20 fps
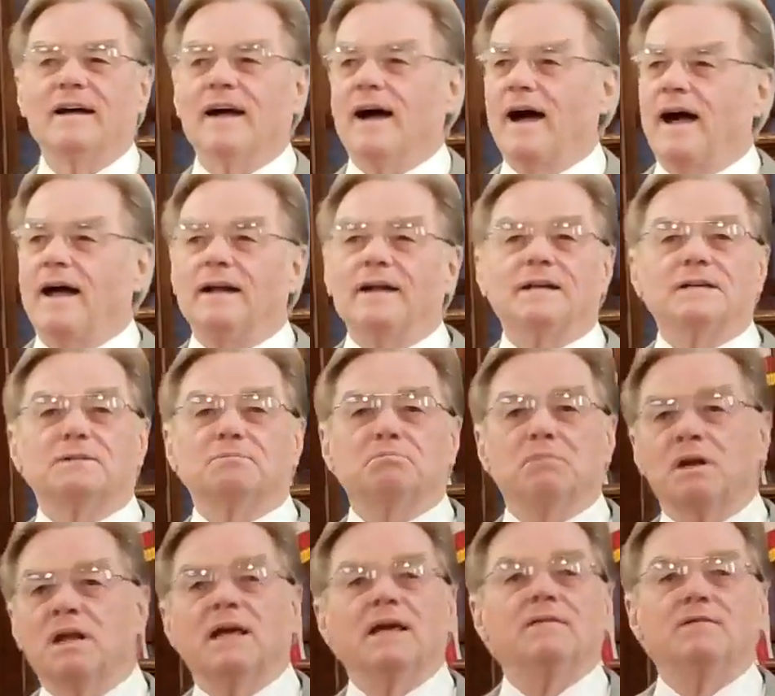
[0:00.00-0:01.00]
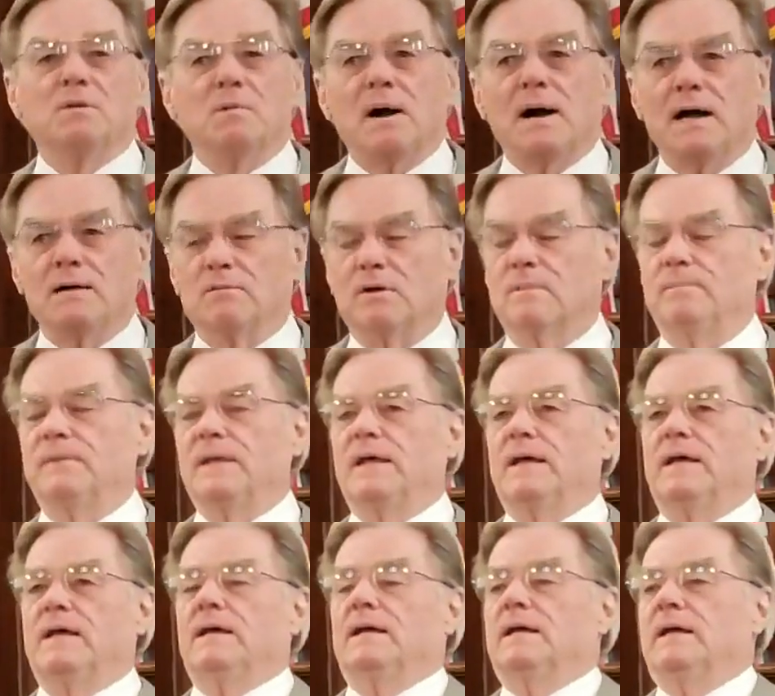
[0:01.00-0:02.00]
I just believe the Bible.
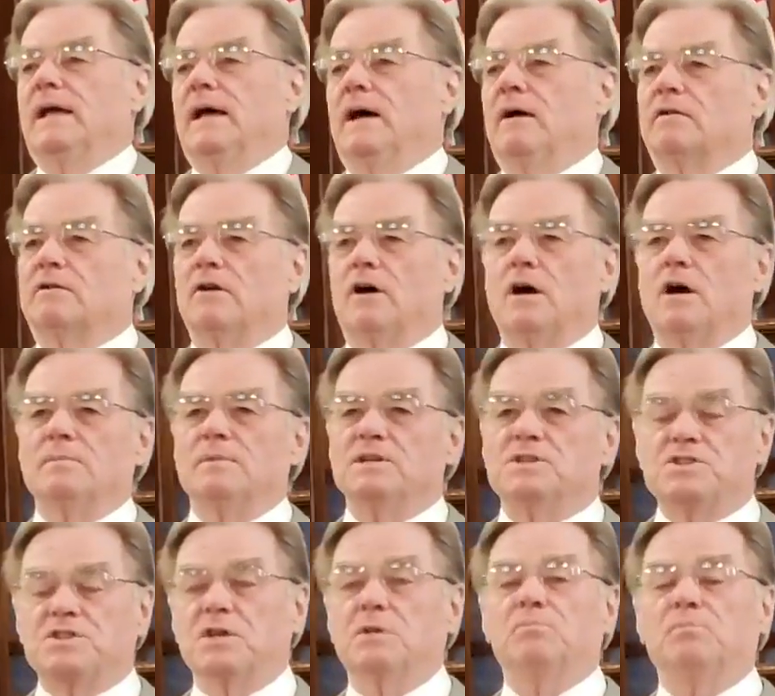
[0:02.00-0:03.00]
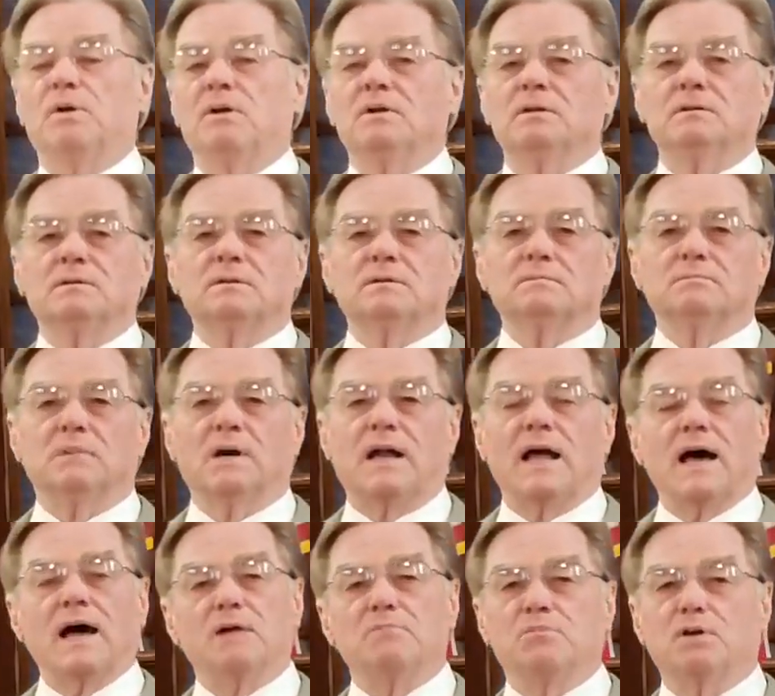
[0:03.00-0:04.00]
Now, call me simple, but
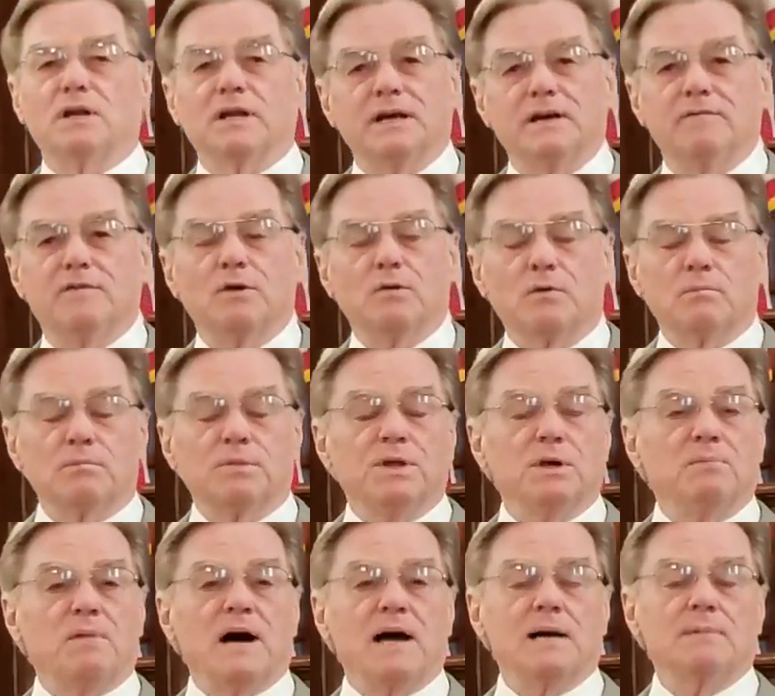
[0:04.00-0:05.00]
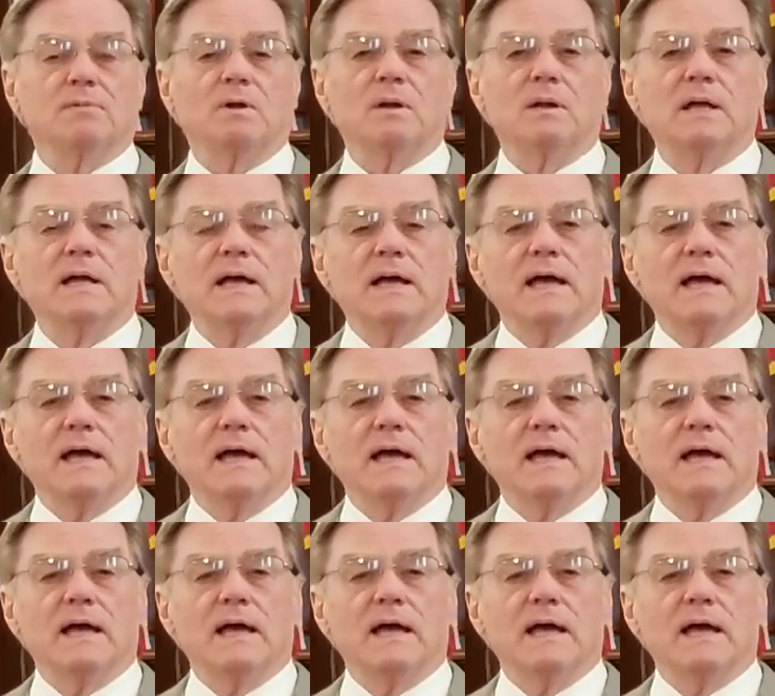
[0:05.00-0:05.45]
I believe the, the Bible.